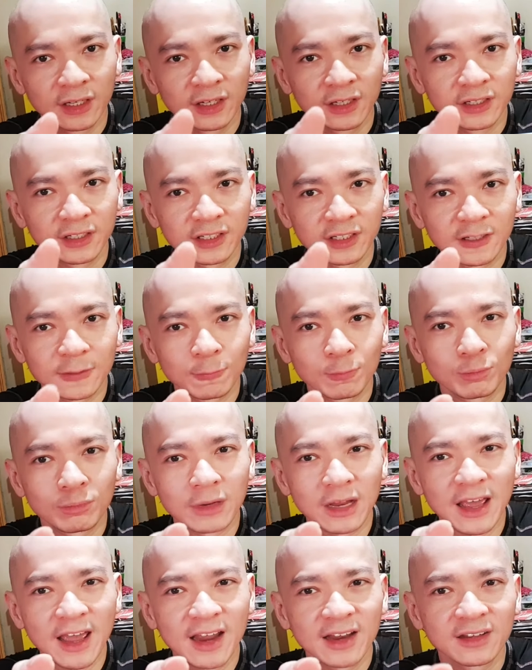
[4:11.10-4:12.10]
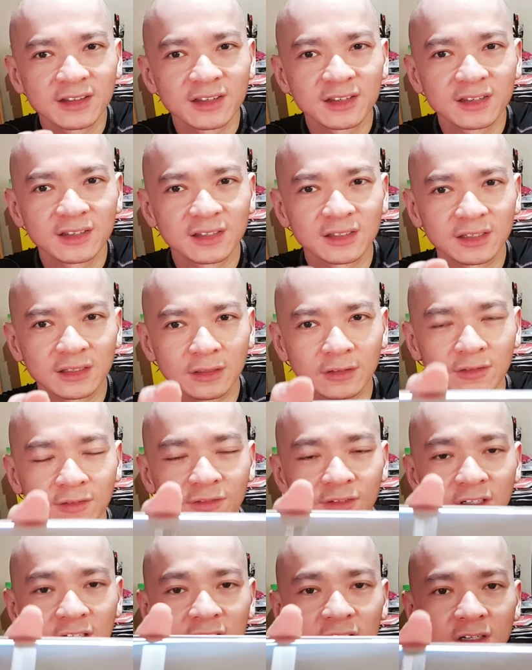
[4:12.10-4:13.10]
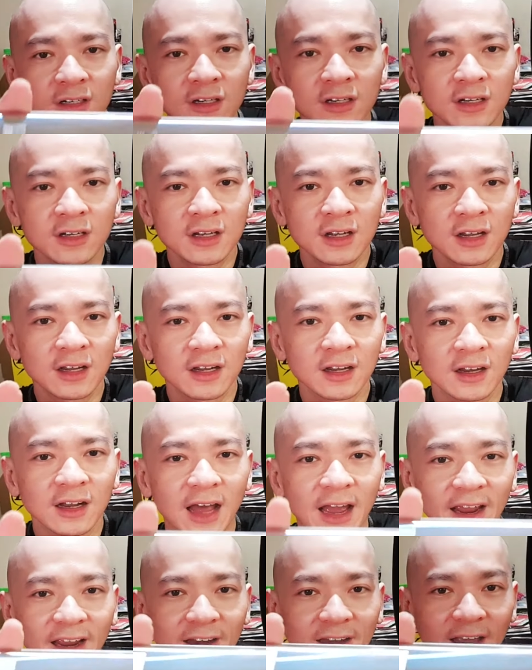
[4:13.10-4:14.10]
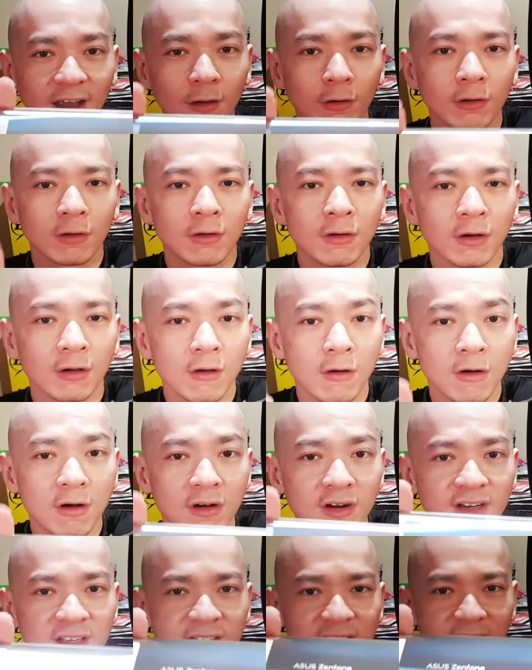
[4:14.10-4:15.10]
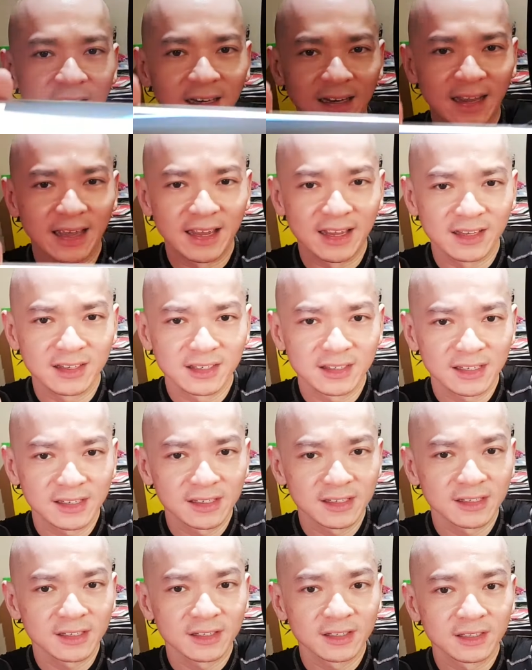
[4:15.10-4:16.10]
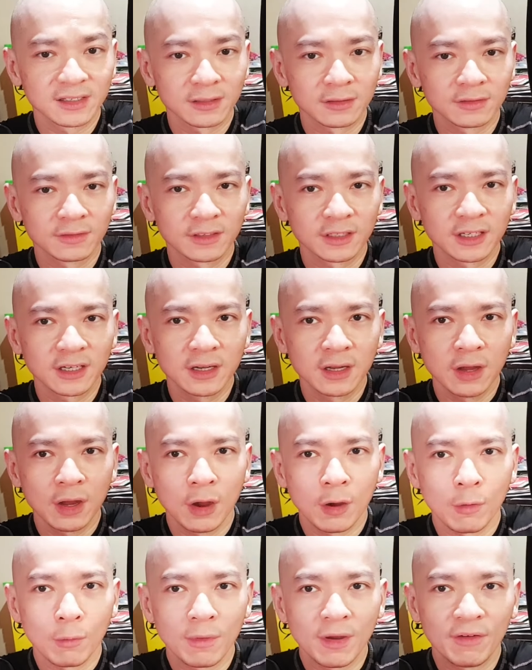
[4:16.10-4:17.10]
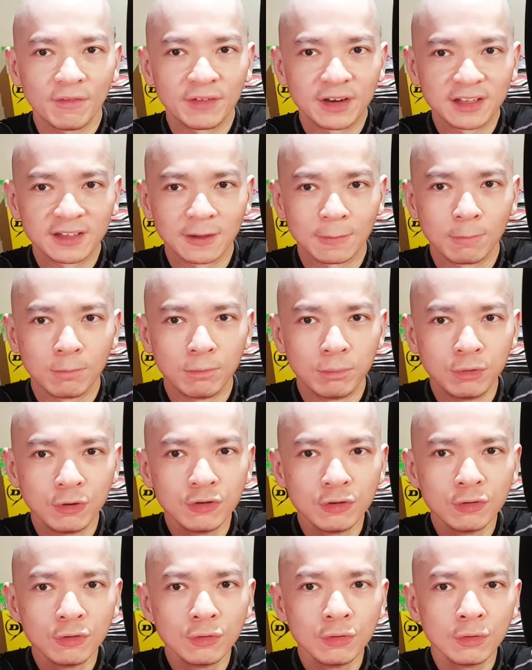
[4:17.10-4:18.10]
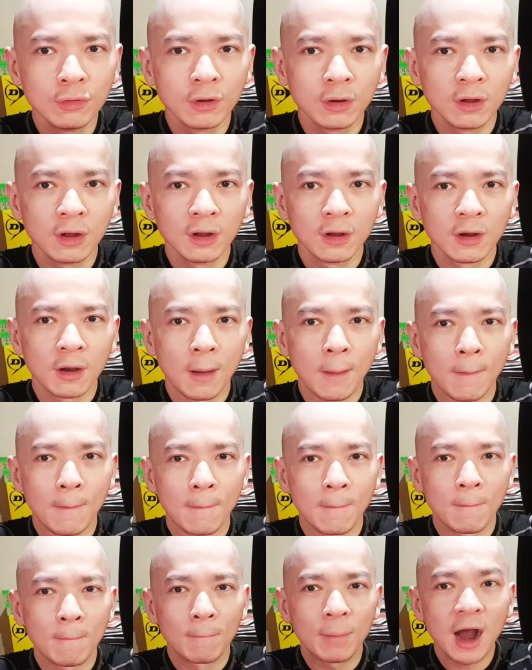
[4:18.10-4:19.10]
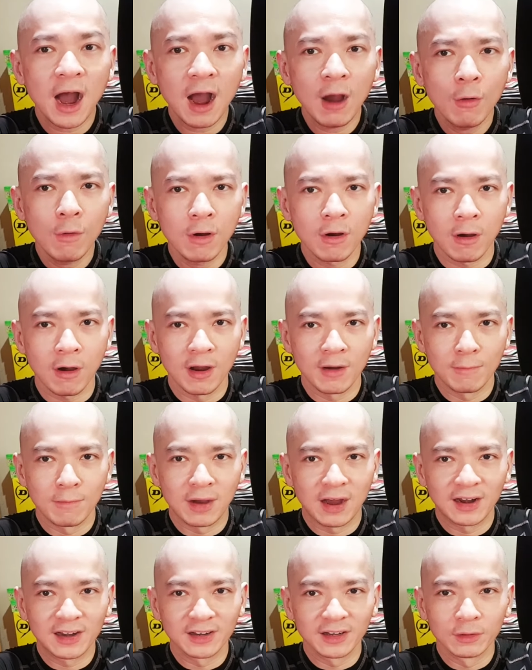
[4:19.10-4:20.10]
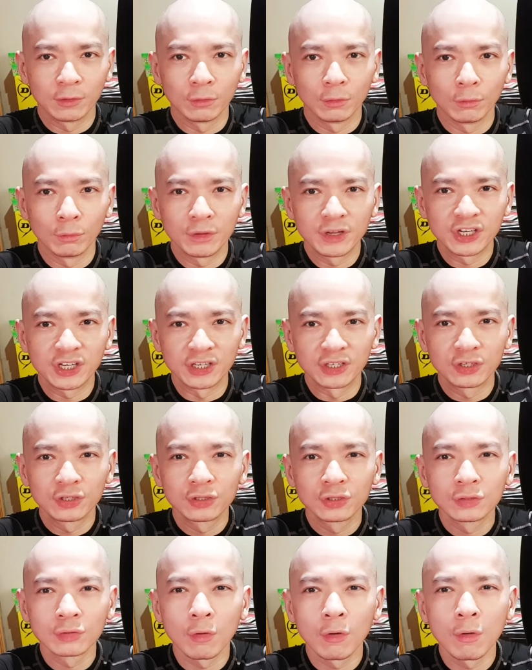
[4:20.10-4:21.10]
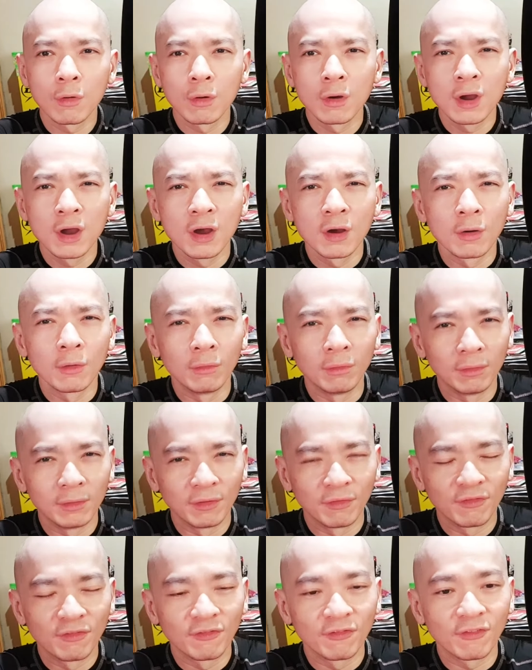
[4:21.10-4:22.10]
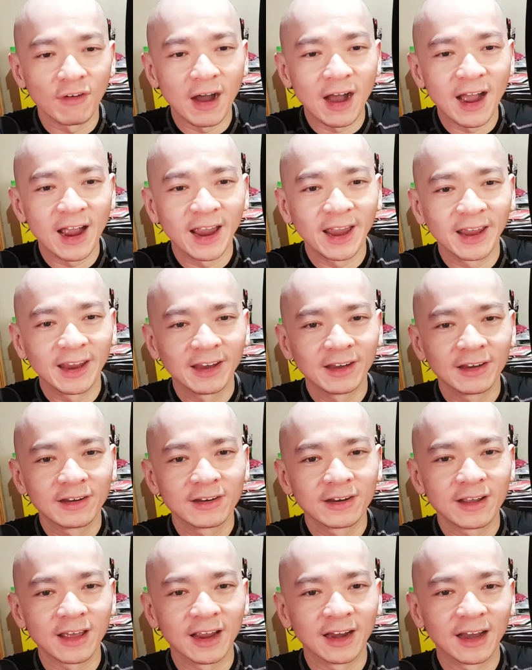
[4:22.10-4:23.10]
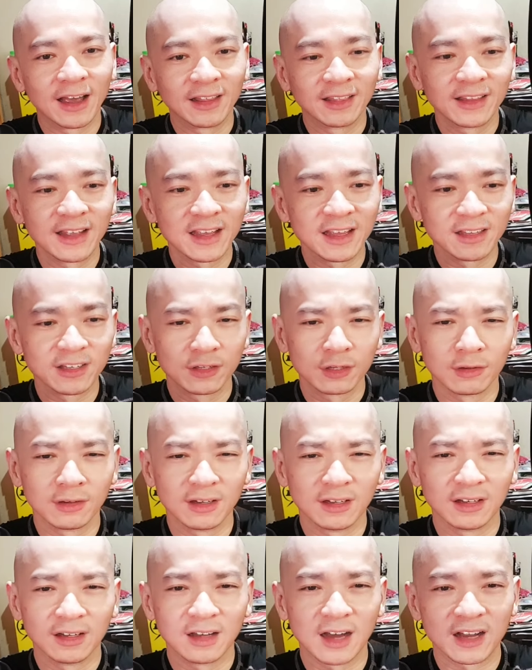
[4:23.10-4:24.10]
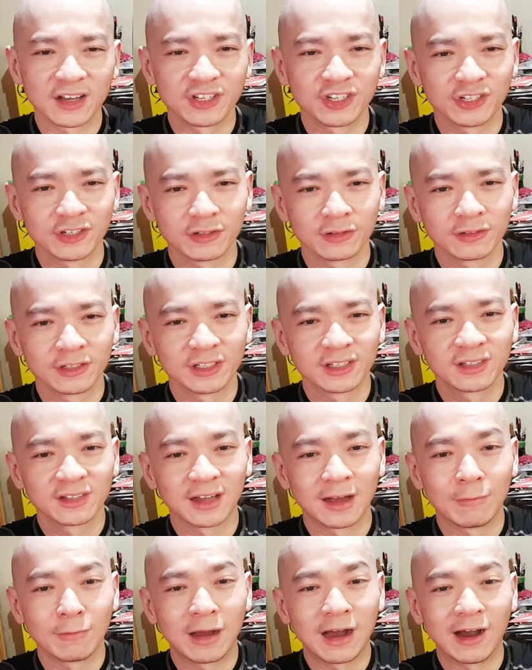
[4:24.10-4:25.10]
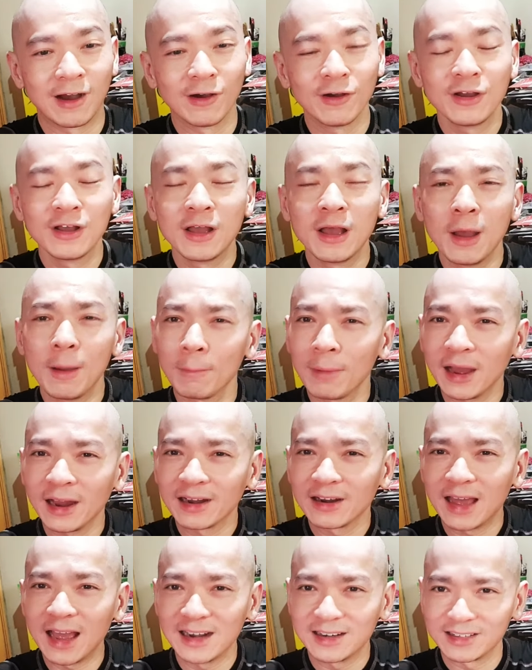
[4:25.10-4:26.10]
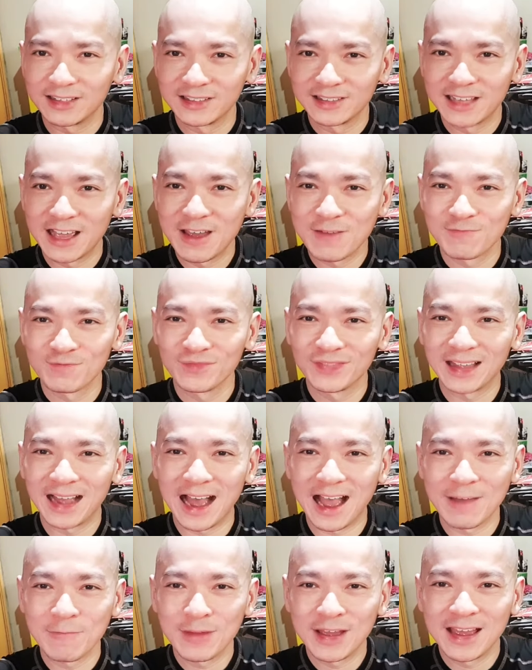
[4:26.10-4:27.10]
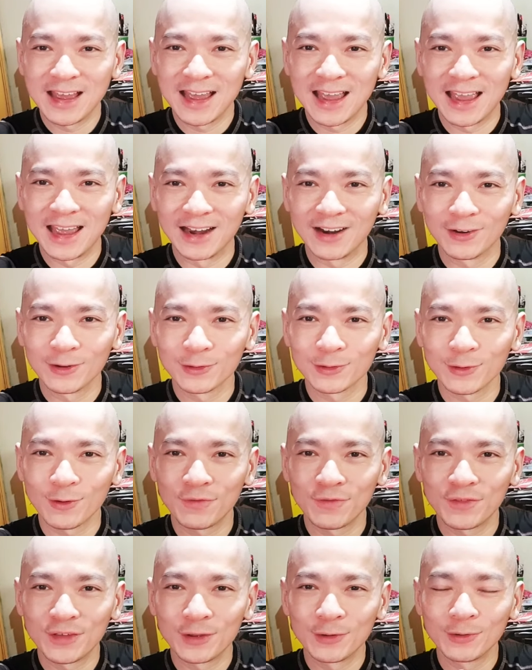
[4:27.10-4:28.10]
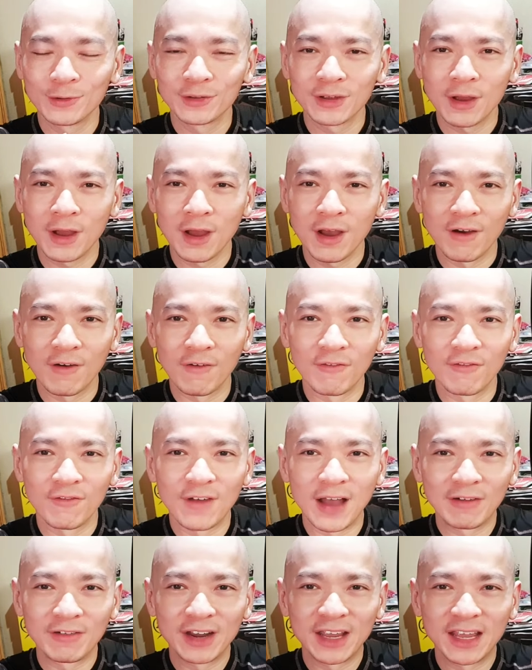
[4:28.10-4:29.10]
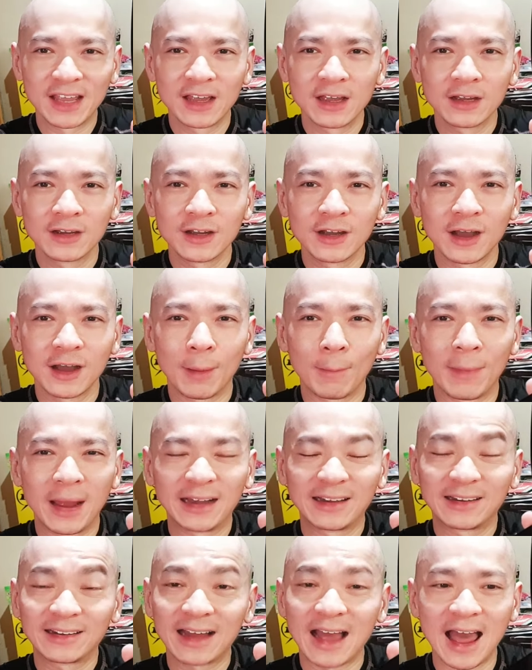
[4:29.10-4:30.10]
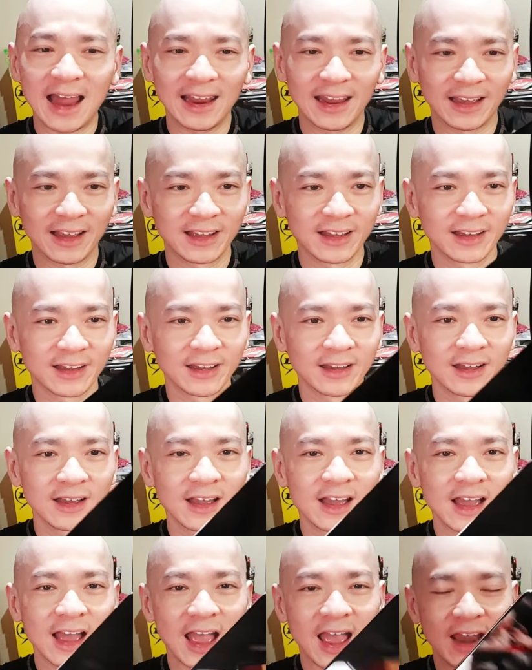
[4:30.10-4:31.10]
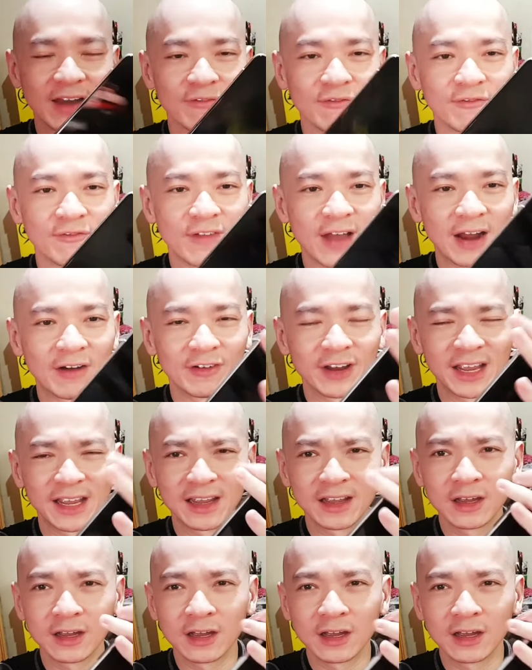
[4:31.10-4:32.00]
Just plain silver, like they call this Glacier Silver, with this blue power on button, which is so refined, and I think it's luxurious somehow, but at the same time it also feels very metallic and very